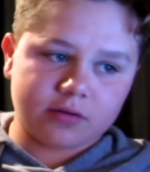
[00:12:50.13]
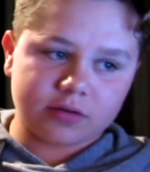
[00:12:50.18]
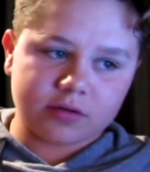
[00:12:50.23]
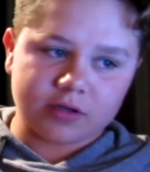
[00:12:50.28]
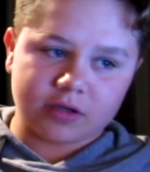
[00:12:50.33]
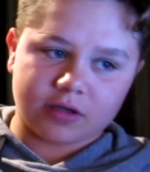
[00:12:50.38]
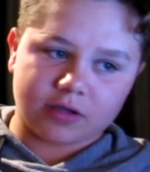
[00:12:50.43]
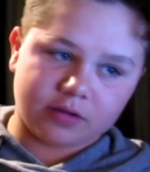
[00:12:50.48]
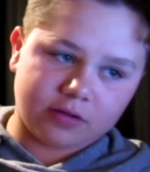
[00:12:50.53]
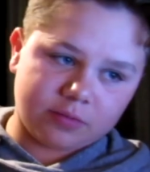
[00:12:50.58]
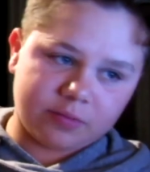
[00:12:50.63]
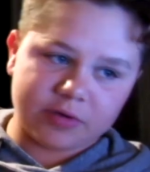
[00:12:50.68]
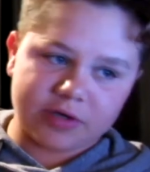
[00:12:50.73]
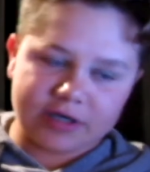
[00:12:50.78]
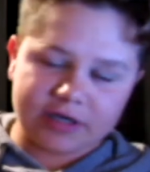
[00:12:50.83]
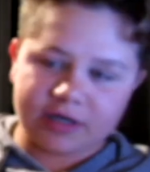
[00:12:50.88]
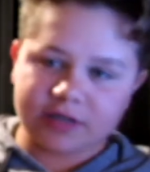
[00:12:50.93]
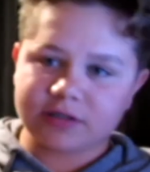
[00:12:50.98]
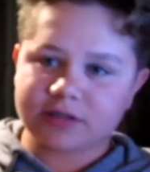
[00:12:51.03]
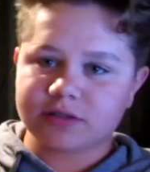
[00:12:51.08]
Got the
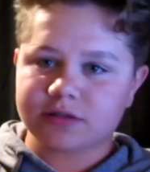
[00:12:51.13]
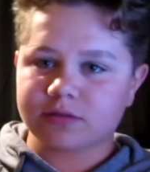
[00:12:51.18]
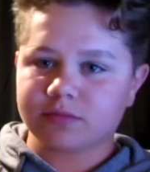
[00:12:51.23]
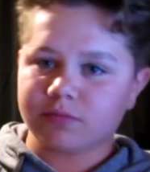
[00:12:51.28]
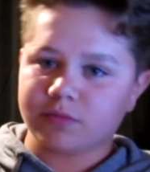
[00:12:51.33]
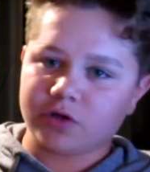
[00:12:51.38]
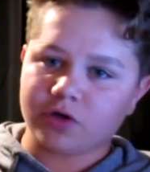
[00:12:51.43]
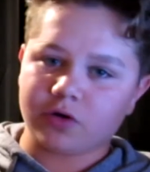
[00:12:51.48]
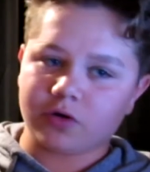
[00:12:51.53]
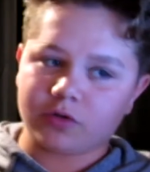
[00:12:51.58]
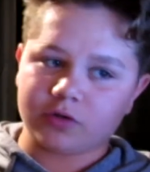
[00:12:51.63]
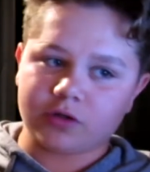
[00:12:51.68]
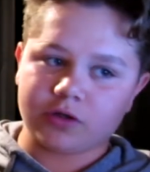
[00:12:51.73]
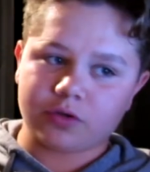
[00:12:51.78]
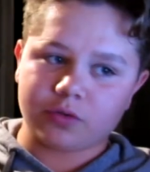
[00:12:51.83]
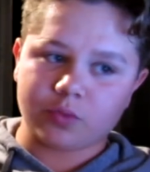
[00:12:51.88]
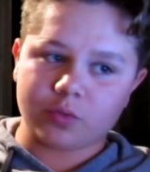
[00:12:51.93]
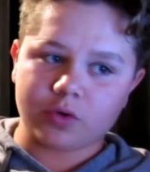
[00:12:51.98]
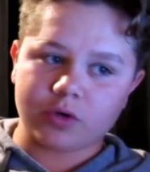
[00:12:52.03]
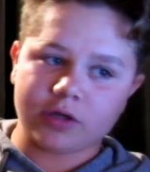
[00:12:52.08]
bass, me
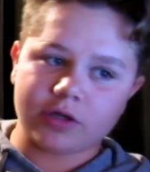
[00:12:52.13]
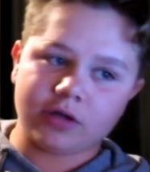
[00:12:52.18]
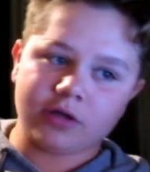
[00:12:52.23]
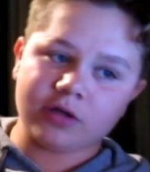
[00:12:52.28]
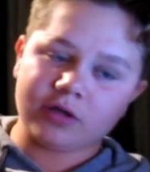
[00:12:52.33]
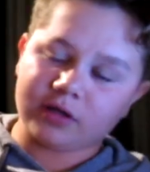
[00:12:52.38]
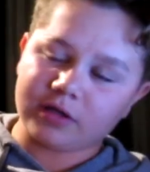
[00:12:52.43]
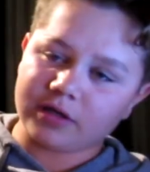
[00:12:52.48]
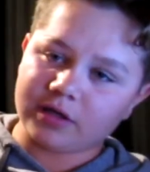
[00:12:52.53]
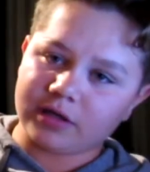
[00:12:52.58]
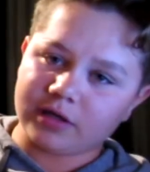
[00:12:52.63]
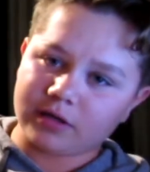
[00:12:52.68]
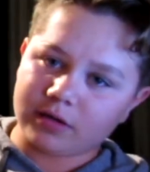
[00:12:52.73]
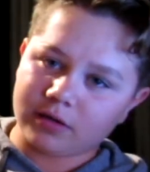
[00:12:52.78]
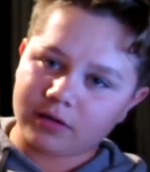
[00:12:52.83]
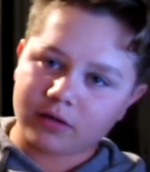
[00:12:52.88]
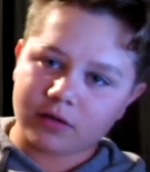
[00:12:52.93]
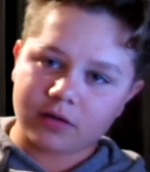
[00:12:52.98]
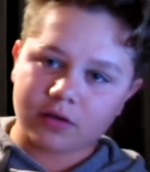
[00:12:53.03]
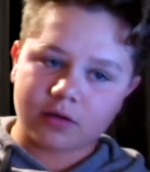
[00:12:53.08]
holding one, and then
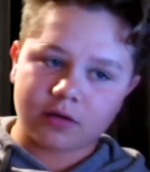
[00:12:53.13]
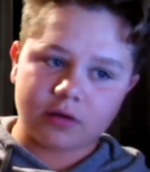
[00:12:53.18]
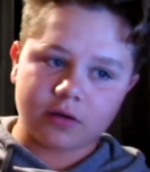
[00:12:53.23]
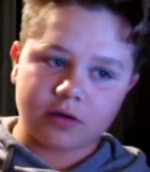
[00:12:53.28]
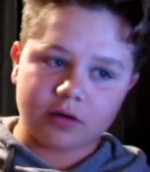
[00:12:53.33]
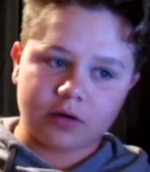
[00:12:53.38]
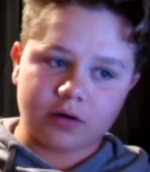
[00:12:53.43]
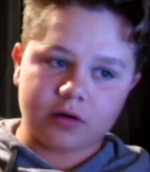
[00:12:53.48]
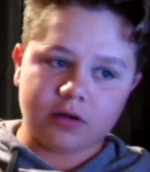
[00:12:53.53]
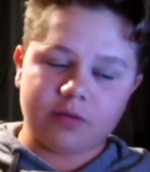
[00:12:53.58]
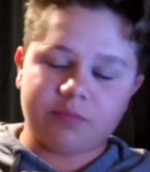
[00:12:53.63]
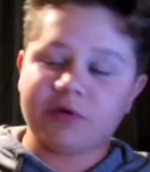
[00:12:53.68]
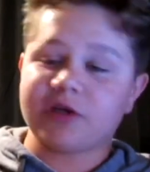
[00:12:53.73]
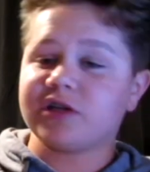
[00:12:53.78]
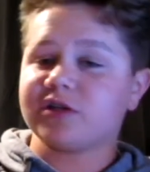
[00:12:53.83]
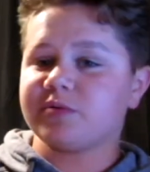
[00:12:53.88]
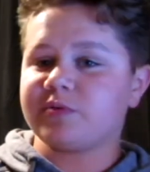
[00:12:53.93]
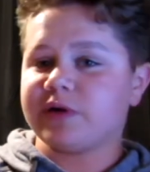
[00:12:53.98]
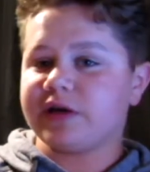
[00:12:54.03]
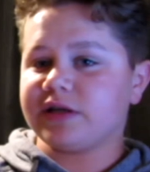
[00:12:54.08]
uh, the
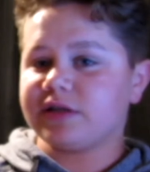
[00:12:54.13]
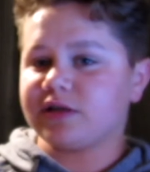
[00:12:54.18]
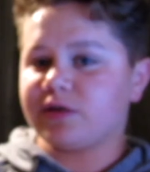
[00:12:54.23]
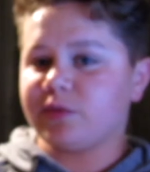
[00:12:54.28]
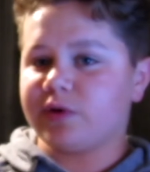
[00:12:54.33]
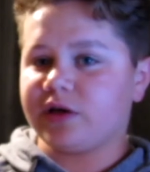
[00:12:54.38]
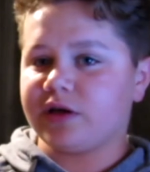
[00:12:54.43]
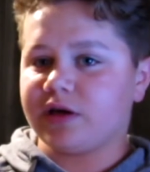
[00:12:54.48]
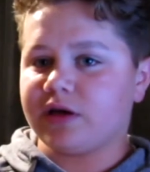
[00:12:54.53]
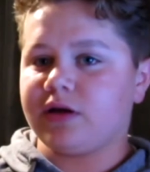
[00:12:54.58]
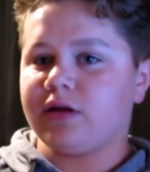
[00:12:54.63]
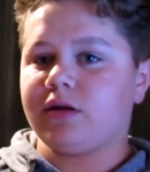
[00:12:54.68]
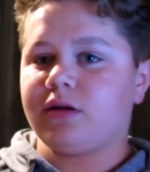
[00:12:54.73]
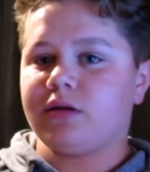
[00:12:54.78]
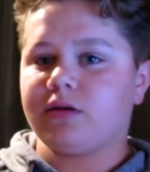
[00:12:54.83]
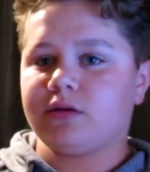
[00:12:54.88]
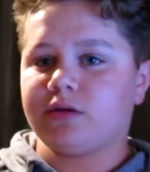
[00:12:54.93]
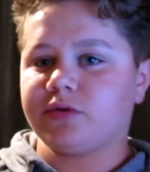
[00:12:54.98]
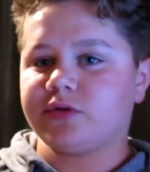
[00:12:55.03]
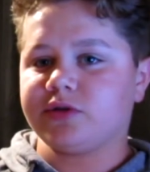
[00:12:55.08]
biggest bass that we had,
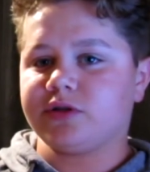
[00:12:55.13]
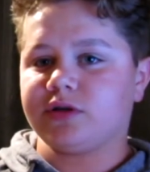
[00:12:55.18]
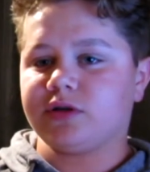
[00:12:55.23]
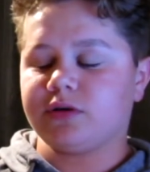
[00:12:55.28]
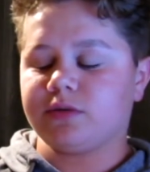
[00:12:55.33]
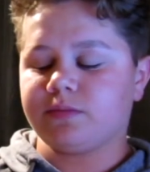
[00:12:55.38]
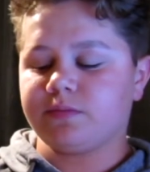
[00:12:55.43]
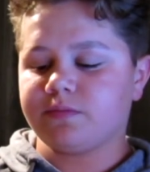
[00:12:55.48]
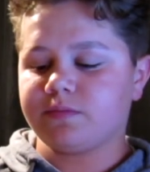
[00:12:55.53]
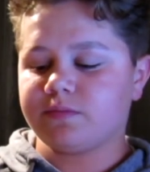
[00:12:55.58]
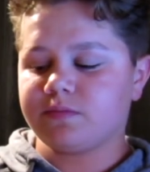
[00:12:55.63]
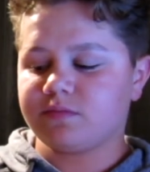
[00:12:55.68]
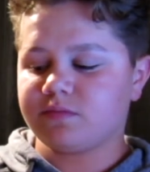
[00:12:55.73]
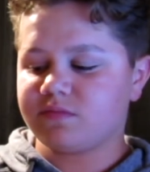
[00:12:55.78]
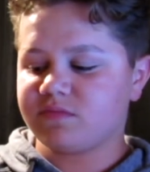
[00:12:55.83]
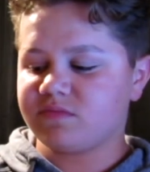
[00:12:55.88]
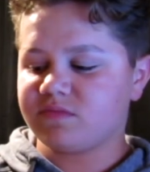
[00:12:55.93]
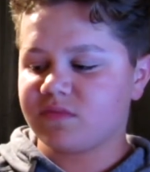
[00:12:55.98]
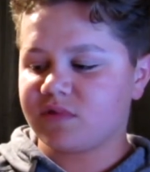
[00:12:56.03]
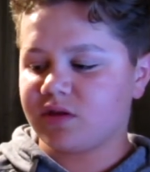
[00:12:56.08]
there was a,
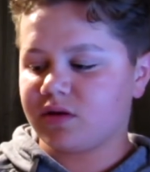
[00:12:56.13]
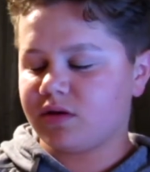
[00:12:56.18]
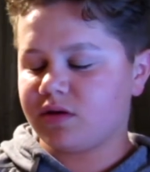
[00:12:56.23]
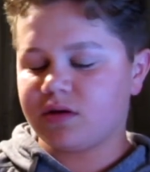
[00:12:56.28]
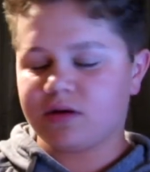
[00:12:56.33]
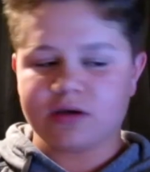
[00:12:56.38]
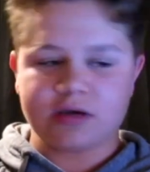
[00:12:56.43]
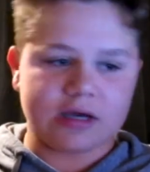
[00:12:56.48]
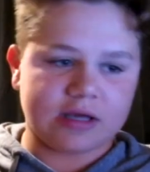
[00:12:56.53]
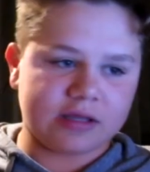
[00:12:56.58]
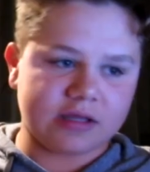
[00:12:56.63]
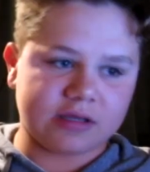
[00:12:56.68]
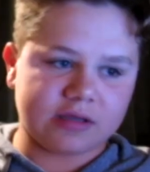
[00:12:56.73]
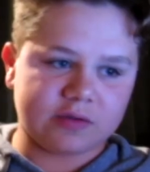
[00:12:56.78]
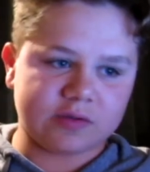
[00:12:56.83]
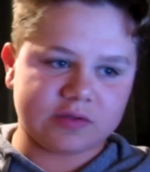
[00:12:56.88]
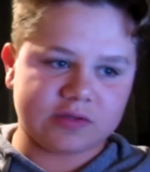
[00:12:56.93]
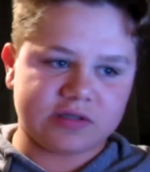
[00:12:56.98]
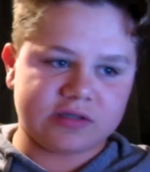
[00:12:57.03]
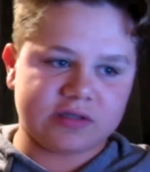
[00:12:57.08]
I think it
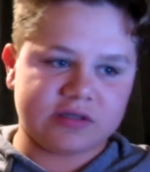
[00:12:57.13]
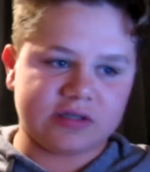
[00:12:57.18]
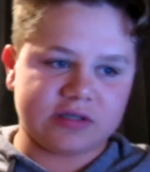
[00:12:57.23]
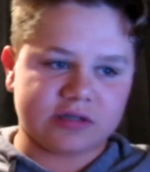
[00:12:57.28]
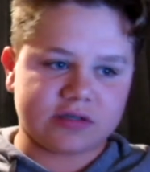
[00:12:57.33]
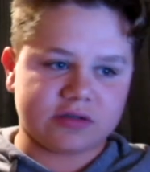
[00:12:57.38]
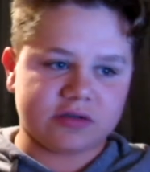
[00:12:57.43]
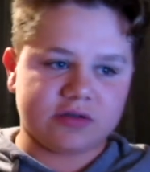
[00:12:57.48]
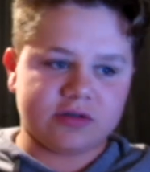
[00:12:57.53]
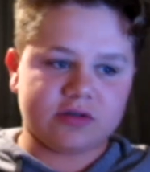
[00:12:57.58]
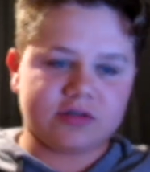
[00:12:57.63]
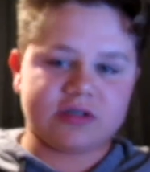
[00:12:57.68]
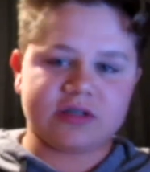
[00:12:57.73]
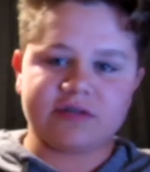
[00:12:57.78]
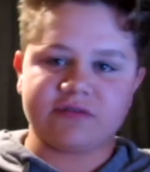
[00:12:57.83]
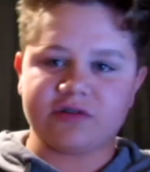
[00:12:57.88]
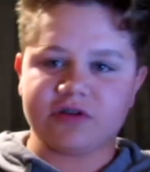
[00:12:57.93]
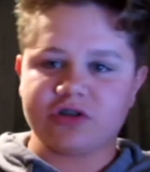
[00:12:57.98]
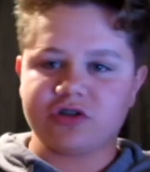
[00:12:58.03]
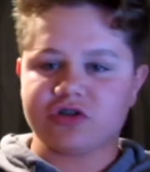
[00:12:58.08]
was a 6 or
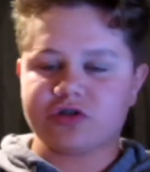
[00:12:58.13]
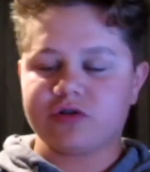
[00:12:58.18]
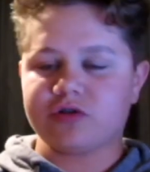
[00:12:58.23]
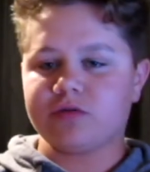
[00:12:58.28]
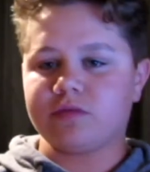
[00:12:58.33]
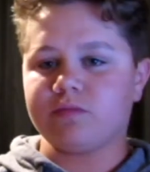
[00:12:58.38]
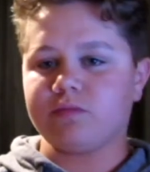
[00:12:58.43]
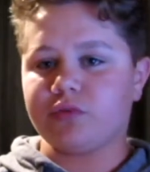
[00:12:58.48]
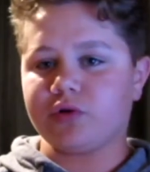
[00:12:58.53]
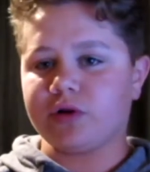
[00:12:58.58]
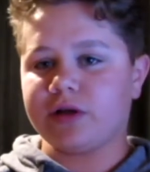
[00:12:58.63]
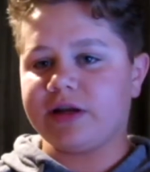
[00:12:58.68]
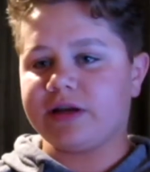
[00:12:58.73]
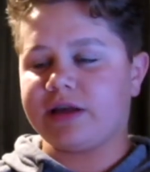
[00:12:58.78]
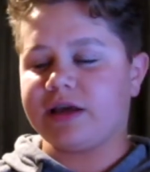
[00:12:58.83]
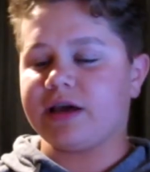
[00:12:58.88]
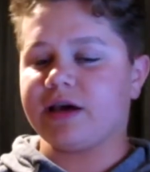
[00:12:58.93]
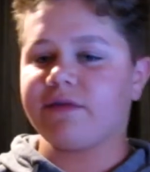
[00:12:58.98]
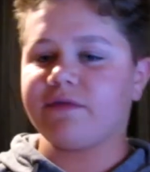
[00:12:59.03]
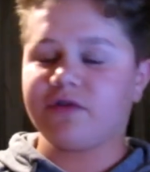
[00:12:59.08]
7 inch bullhead
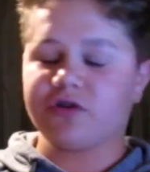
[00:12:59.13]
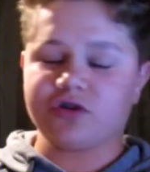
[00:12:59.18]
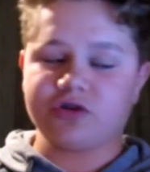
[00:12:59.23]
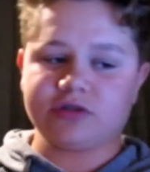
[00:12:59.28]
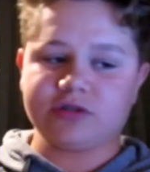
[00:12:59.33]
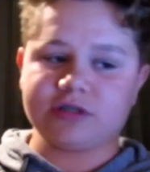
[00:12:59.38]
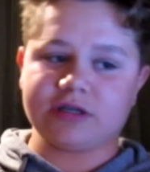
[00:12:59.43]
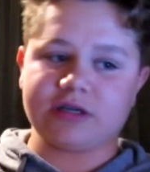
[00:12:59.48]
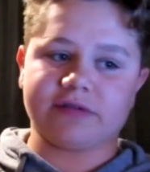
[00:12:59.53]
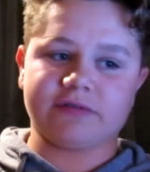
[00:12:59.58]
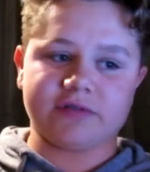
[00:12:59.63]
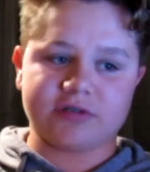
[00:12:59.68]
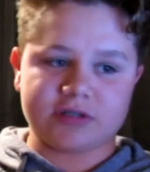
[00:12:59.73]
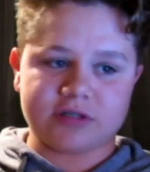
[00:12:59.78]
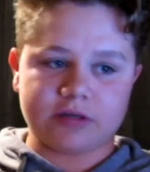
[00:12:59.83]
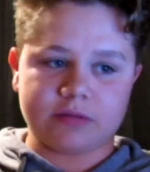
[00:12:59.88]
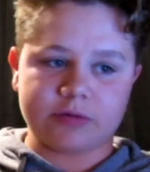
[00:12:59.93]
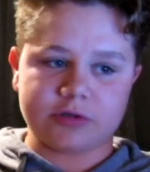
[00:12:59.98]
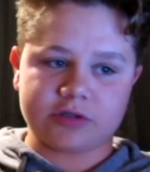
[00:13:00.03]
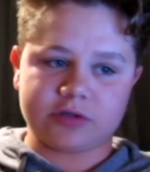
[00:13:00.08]
catfish inside of its
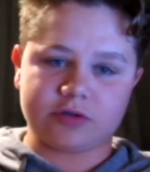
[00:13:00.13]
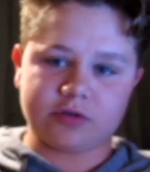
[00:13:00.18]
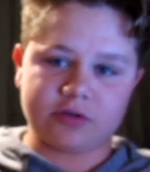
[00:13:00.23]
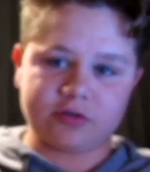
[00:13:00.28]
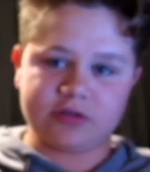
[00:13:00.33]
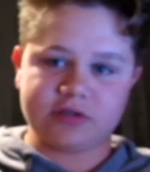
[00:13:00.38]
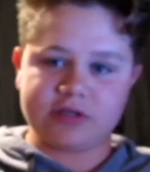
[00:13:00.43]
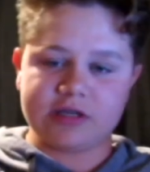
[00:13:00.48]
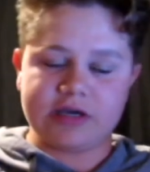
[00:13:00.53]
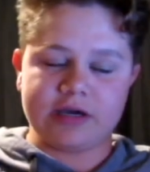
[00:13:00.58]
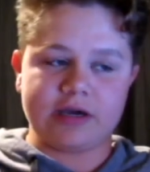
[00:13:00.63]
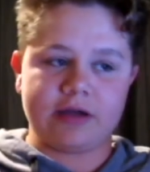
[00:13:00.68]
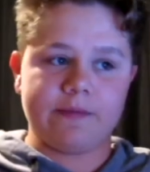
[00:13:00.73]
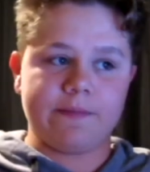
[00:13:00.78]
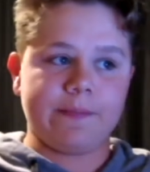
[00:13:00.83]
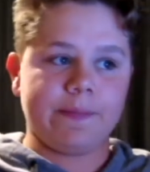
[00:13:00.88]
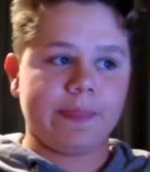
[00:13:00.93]
stomach, so there's that.